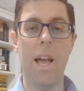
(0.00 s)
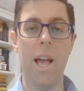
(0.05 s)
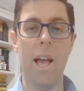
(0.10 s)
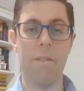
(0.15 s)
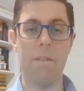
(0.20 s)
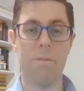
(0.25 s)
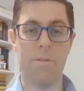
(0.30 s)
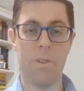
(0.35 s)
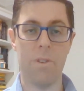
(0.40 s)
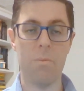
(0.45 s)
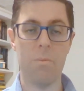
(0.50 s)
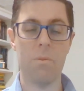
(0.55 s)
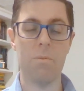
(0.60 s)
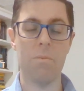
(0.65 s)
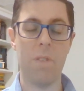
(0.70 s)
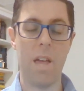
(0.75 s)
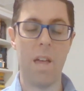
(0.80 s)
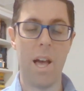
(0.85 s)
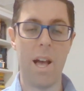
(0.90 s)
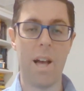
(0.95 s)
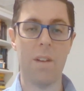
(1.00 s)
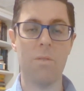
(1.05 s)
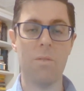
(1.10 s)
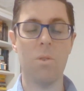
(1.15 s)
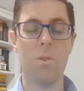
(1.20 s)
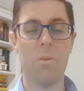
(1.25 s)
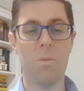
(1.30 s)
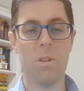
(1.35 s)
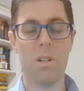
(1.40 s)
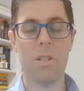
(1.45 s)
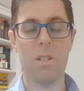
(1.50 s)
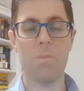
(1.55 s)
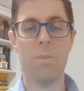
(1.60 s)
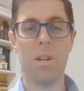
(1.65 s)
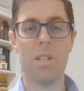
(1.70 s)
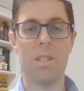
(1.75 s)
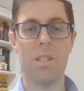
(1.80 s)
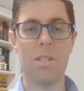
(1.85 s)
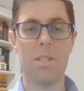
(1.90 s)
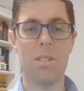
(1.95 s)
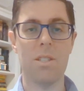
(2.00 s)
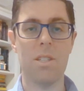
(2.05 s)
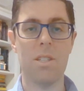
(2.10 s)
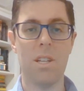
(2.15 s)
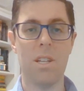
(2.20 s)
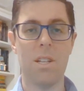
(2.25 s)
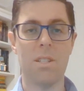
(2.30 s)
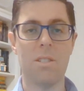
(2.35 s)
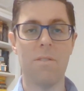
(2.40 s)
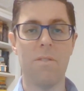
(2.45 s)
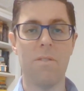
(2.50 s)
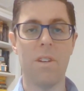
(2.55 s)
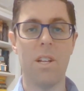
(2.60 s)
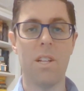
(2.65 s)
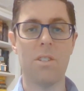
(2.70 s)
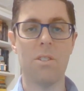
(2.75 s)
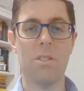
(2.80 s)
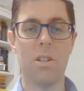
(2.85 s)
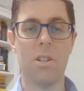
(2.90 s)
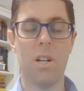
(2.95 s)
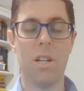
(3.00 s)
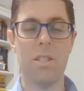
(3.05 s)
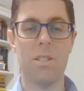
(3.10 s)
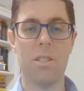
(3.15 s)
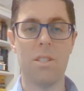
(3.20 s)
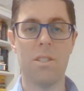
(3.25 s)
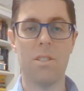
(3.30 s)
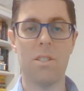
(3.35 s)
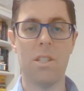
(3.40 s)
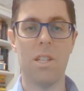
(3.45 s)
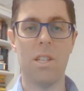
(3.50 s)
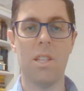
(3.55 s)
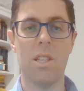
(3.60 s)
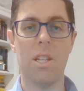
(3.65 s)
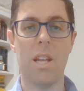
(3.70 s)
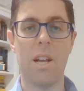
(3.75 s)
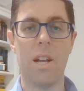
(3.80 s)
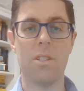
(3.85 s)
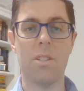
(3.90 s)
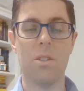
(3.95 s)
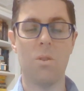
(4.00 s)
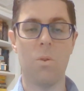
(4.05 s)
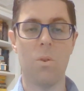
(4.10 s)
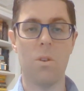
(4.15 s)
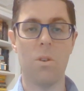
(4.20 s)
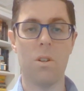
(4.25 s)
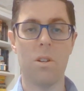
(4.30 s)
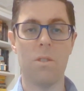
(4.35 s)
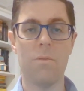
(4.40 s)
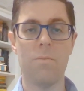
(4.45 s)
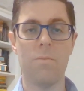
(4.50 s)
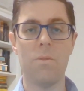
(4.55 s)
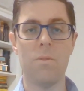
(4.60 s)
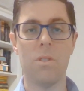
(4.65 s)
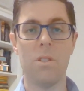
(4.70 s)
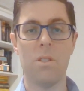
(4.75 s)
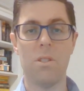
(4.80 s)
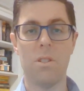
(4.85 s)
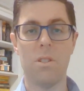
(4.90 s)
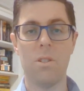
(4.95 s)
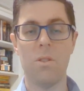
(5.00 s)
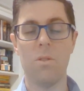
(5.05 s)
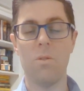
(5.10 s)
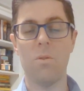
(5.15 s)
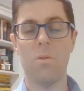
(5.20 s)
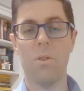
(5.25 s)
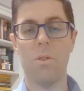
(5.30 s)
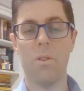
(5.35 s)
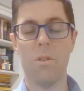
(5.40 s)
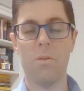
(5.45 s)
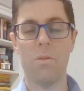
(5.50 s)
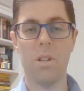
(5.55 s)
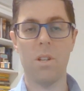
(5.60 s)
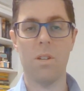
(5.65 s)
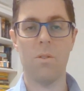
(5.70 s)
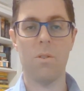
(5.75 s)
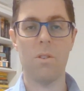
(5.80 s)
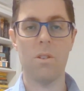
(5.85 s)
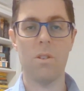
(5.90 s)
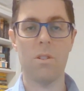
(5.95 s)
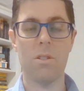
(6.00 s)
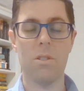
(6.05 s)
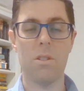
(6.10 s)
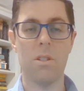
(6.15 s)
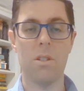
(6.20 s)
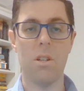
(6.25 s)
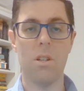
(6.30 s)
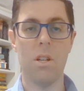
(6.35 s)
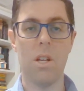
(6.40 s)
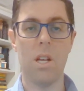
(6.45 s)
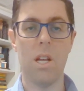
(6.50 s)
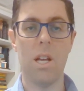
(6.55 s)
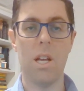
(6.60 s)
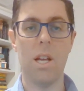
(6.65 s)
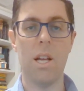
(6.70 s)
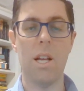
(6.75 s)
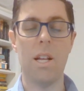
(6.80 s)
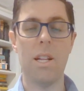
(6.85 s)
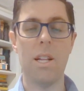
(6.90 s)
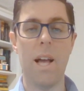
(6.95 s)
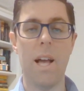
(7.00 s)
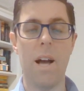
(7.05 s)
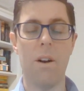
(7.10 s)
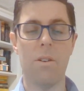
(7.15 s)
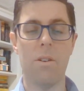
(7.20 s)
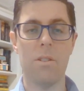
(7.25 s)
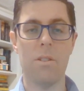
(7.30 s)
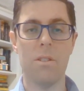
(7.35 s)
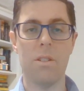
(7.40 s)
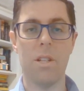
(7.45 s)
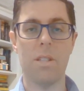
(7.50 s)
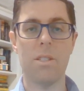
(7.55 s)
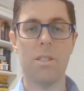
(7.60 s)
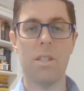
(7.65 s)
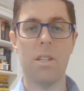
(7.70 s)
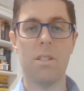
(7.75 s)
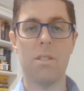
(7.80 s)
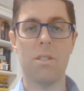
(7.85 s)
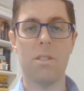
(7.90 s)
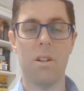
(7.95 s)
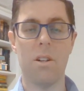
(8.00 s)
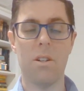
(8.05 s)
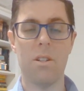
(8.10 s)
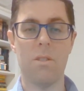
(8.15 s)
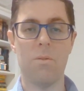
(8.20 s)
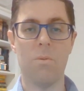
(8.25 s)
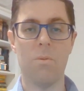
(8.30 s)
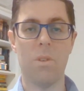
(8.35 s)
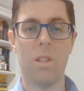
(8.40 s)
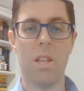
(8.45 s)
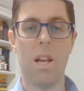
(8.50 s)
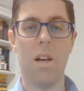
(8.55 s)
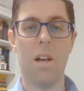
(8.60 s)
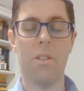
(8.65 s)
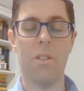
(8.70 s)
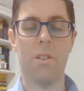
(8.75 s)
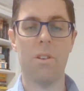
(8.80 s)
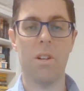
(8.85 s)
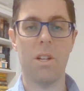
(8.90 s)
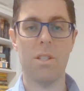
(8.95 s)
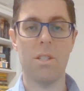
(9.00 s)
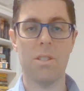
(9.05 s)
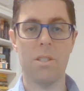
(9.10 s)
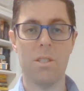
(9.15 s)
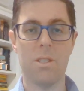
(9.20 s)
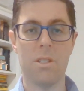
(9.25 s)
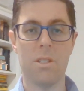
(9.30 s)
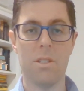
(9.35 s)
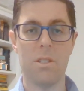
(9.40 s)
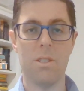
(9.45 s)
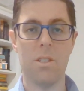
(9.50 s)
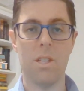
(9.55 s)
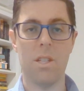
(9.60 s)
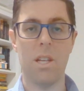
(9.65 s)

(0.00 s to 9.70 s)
And from that, what we're expecting to see is a financial crisis in the next quarter to 2 or 3 quarters. Now, let's get started with a health crisis.